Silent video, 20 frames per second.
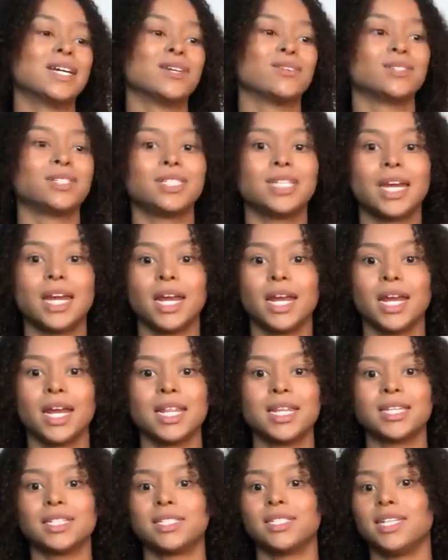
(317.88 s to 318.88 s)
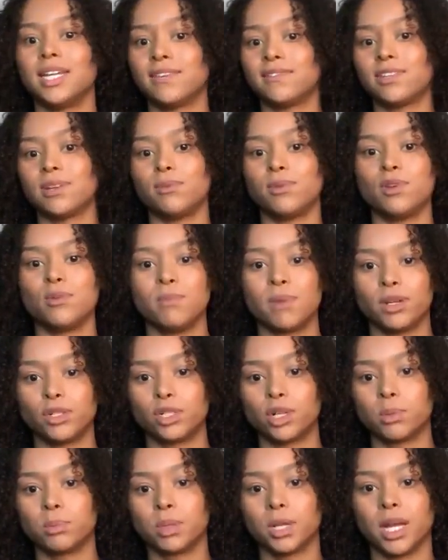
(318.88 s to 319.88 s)
staying in this DFW
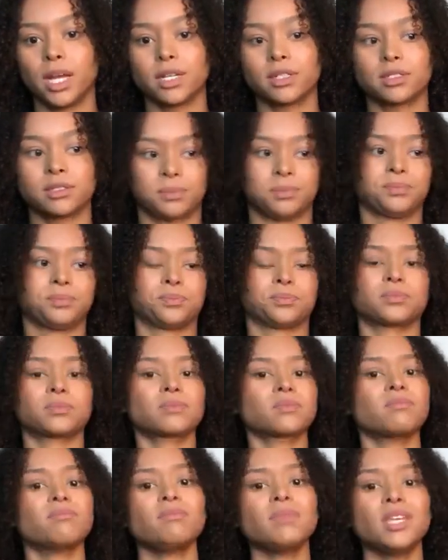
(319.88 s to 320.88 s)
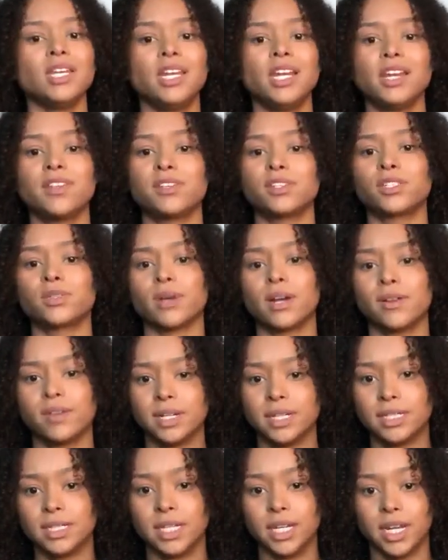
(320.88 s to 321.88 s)
metroplex, any of the
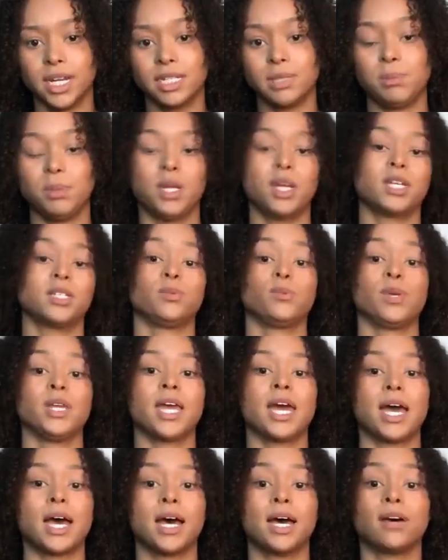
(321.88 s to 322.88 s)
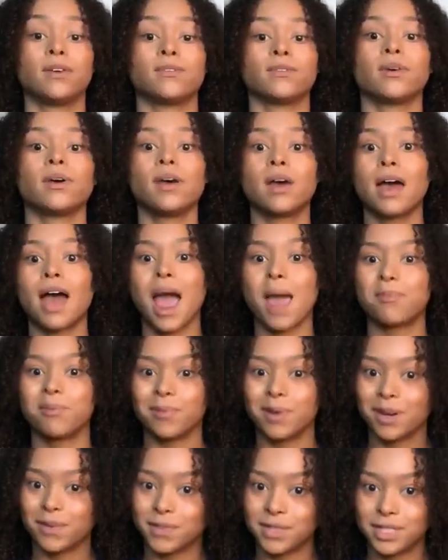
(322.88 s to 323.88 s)
surrounding cities, because we have
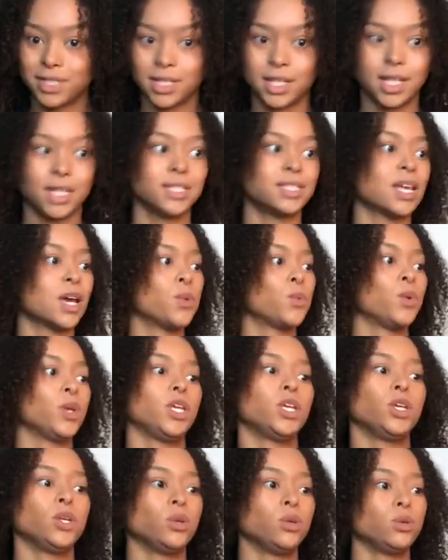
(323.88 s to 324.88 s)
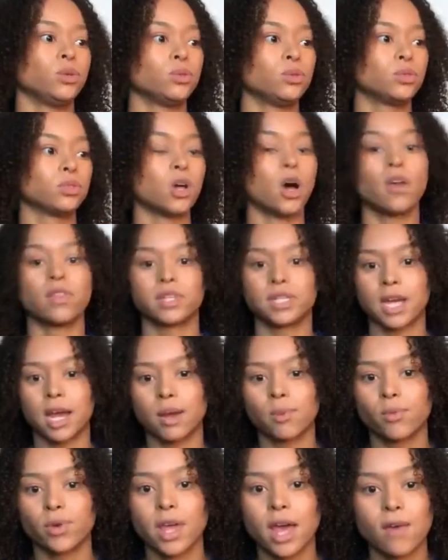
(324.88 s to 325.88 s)
hyperbaric facilities that we use all the
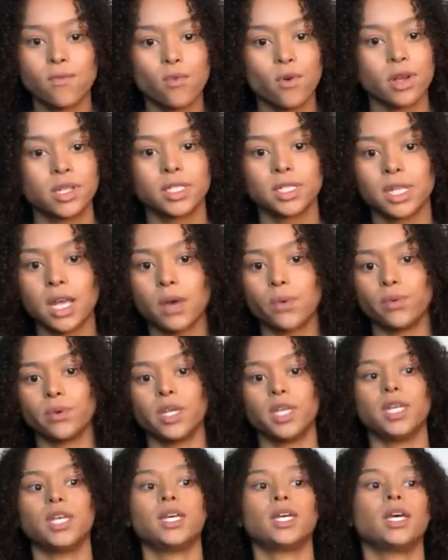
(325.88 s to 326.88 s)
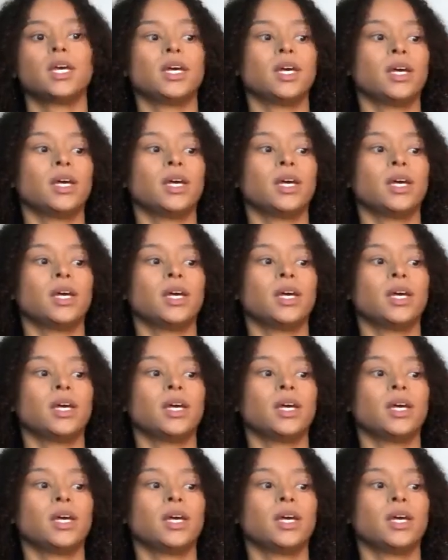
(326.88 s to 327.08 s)
time. We have ones that we